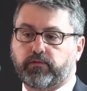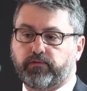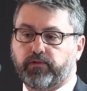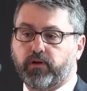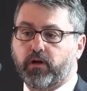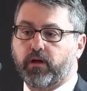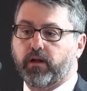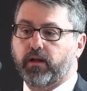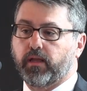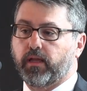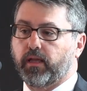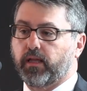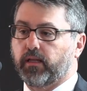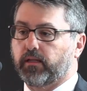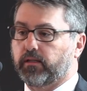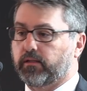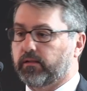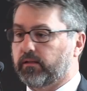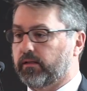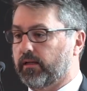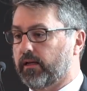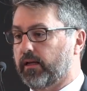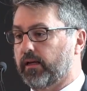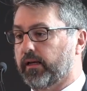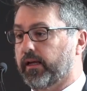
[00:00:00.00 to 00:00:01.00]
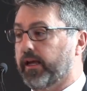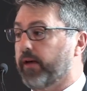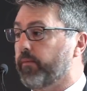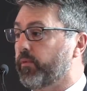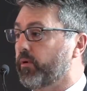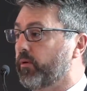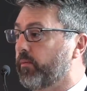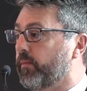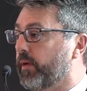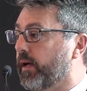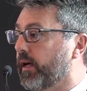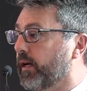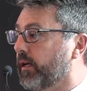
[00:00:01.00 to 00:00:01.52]
finance,
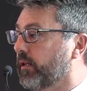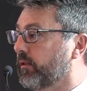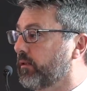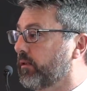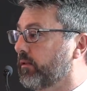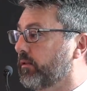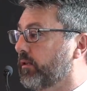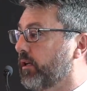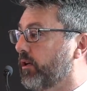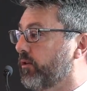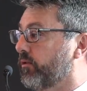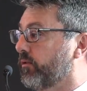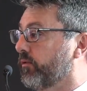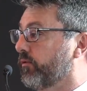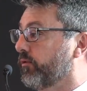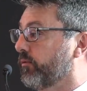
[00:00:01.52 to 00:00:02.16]
capital markets, etc.,